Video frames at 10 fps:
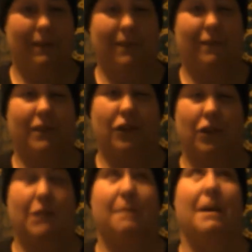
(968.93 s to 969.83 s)

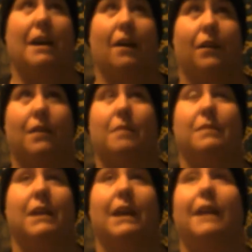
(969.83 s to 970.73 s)
visually my health
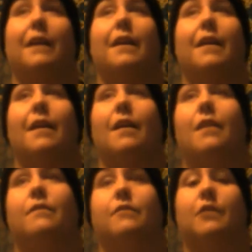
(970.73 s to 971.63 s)
update
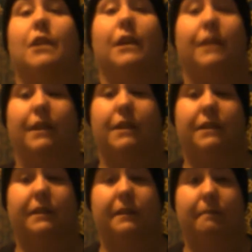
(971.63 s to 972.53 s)
for
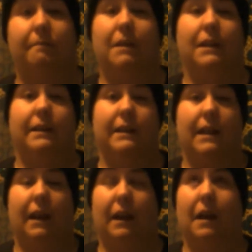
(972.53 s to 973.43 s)
this
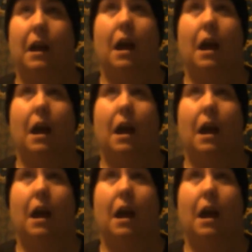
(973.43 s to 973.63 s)
Monday.